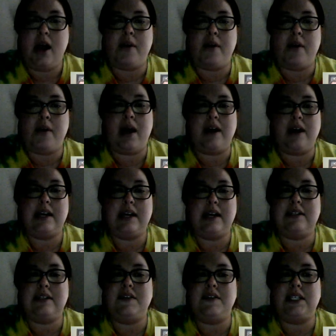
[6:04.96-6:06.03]
the
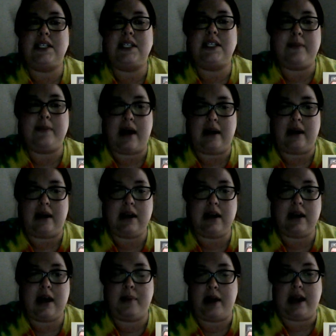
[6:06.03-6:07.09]
process of systematically
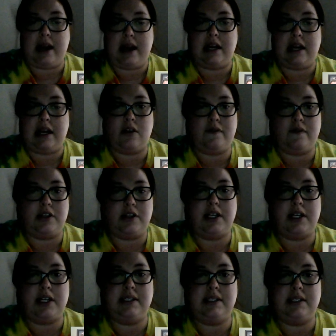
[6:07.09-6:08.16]
applying
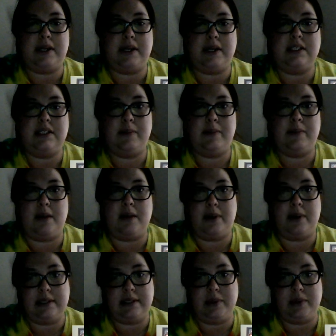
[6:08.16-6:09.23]
interventions based upon
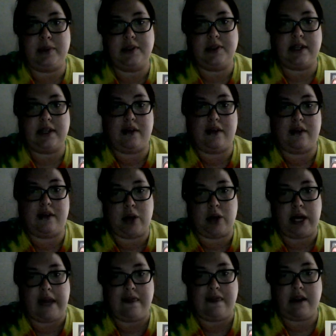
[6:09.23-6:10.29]
principles of a
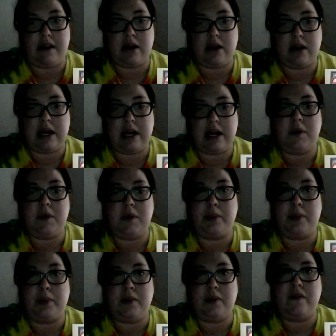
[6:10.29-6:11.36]
learning theory to
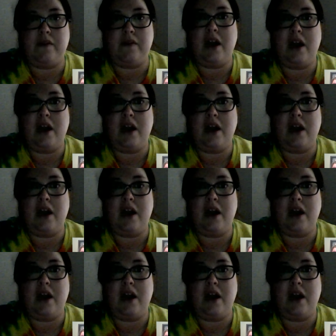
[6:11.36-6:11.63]
improve